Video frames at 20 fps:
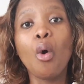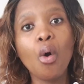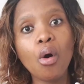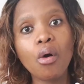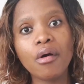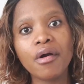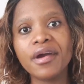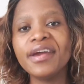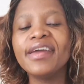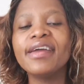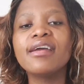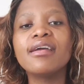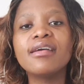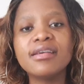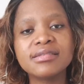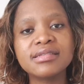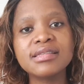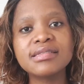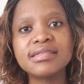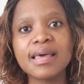Or
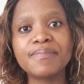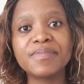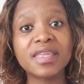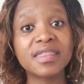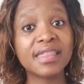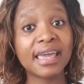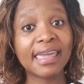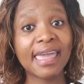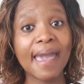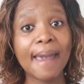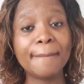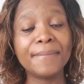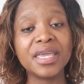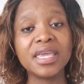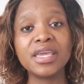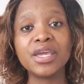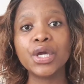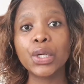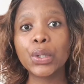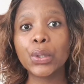is it something that can
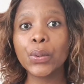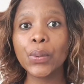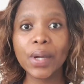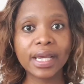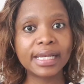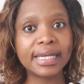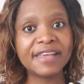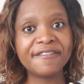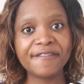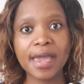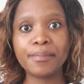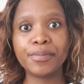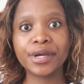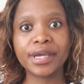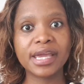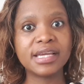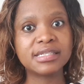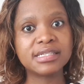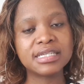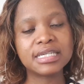be quickly
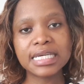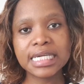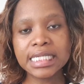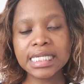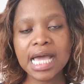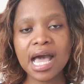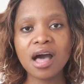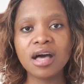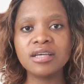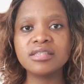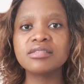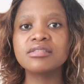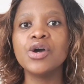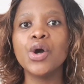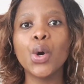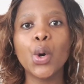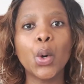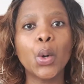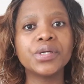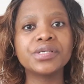fabricated in-house,
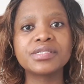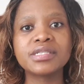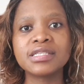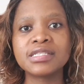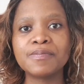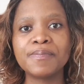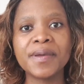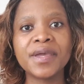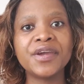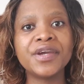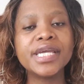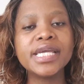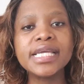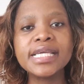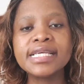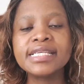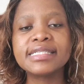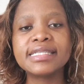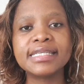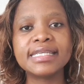or is the spare
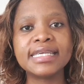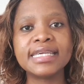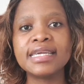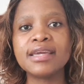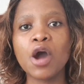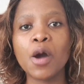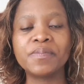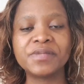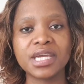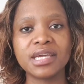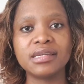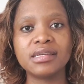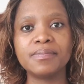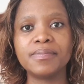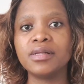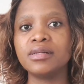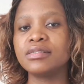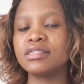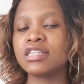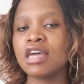easily
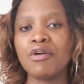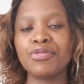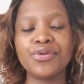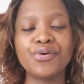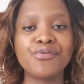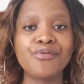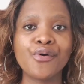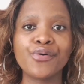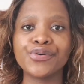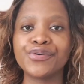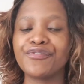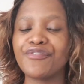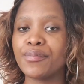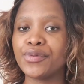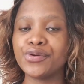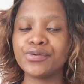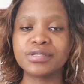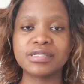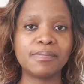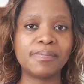obtainable down the road
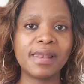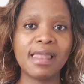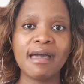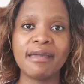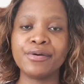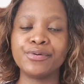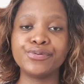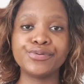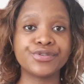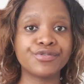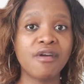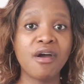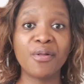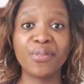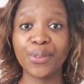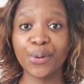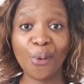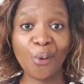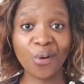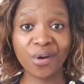from your supplier who's
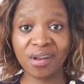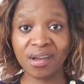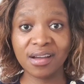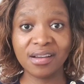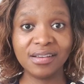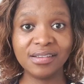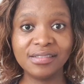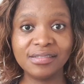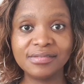around the corner?